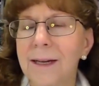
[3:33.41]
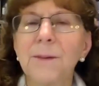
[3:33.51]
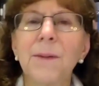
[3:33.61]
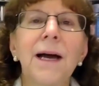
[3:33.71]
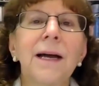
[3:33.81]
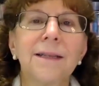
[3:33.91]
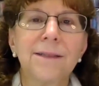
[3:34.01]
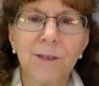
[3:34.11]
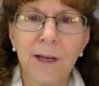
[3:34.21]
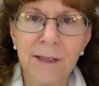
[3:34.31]
come on,
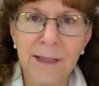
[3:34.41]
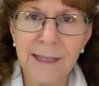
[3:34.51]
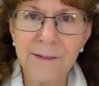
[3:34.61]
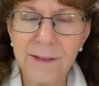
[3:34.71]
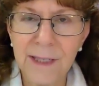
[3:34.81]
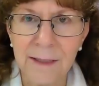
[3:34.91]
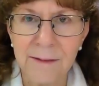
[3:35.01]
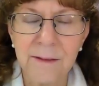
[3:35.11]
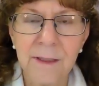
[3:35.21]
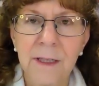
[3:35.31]
sun, let's
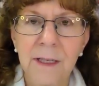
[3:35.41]
dance.